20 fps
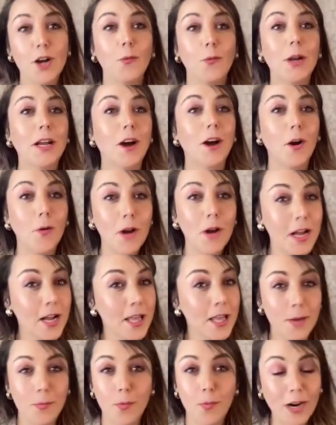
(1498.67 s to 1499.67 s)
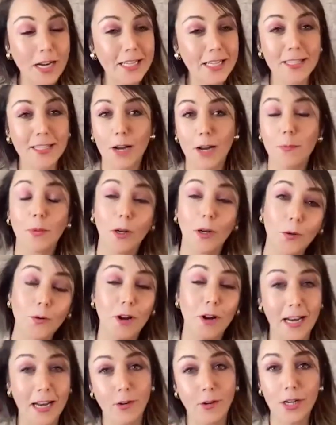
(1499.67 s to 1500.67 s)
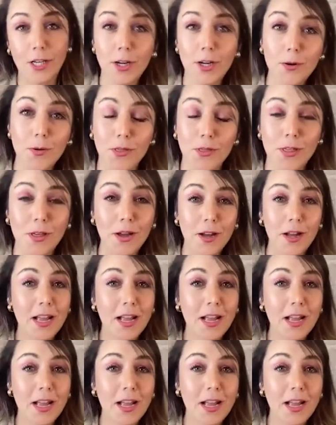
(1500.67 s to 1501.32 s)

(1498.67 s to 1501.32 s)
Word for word: We go, the braces are glued on every tooth.